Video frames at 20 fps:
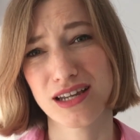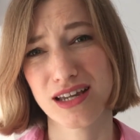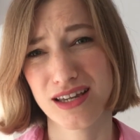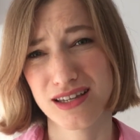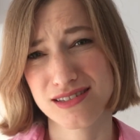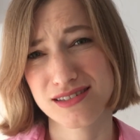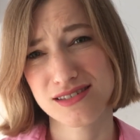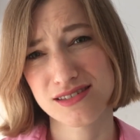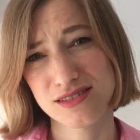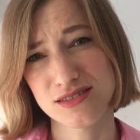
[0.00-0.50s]

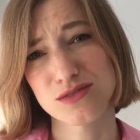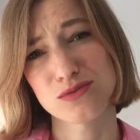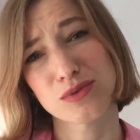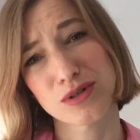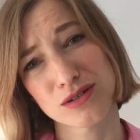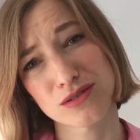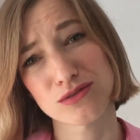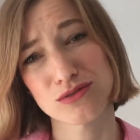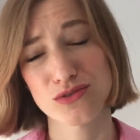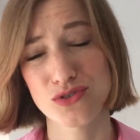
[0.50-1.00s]
is,
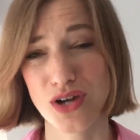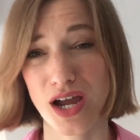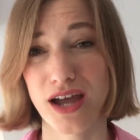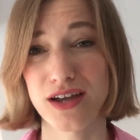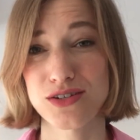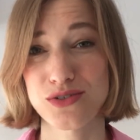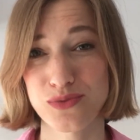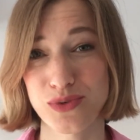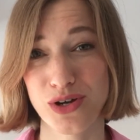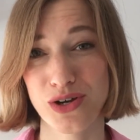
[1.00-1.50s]
well,
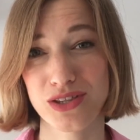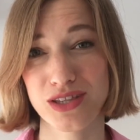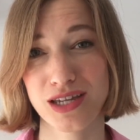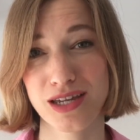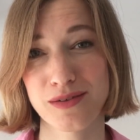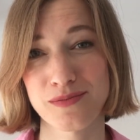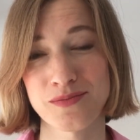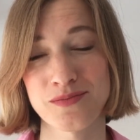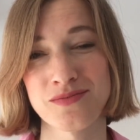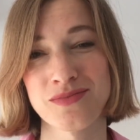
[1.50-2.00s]
trash worthy.